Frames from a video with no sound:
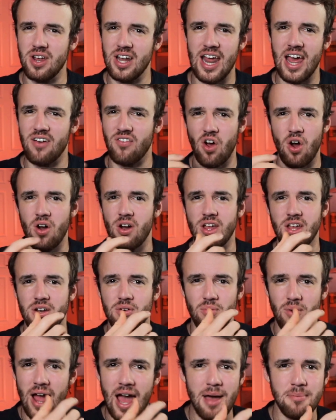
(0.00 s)
you can have
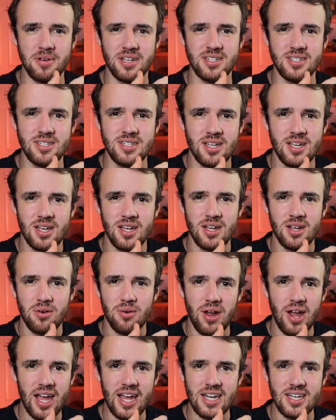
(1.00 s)
Arjen Robben,
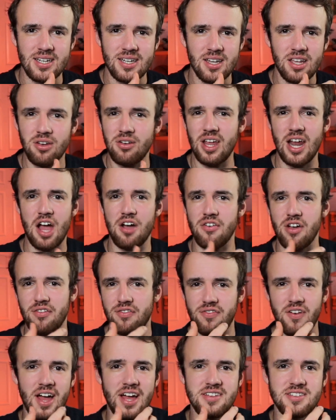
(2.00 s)
right? You can have
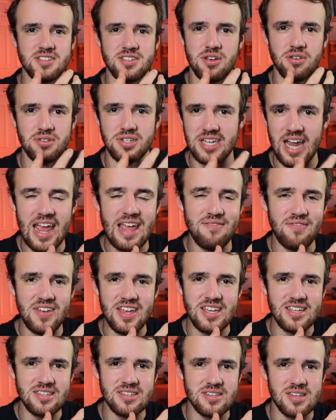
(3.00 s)
Alphonso
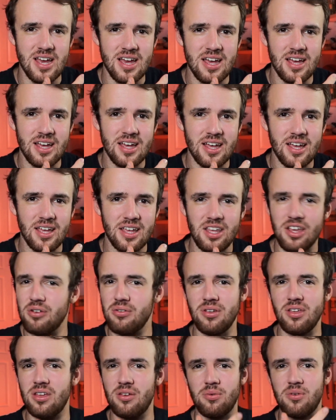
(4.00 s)
Davies.
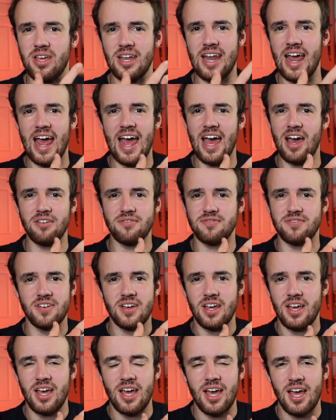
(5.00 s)
You could have
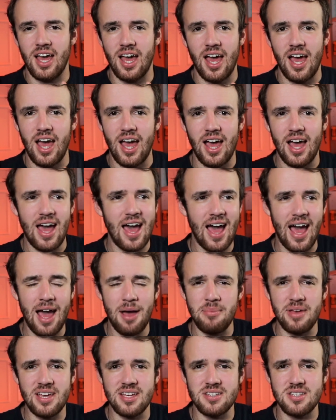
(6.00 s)

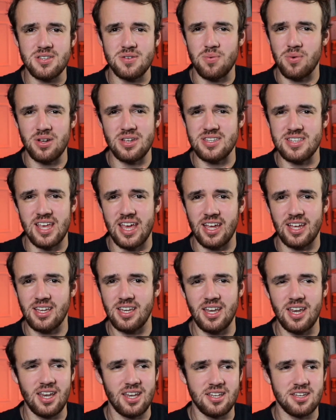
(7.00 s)
James, where
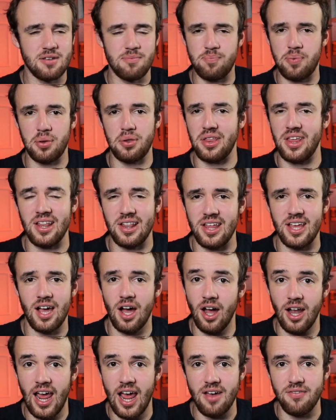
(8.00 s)
he's completely
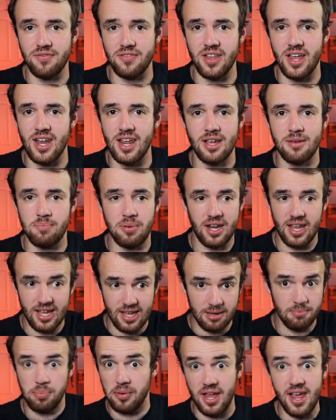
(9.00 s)
unathletic, but
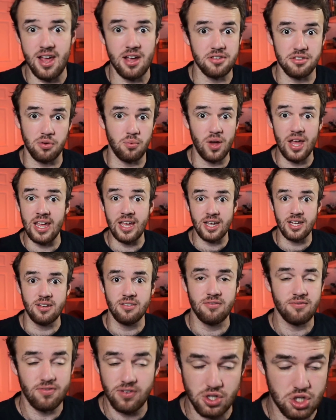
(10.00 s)
he can play on the
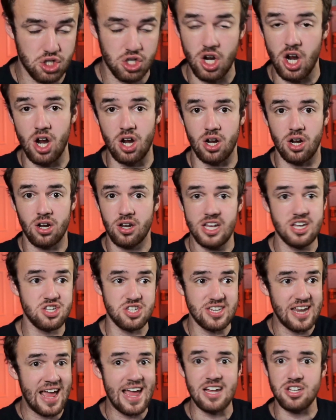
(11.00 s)
wing for sure.
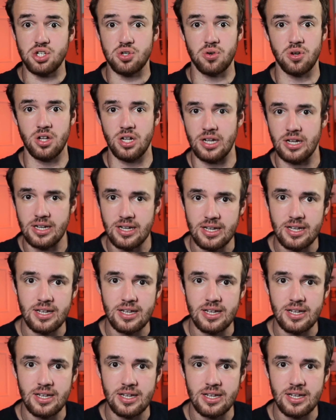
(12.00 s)
He's natural.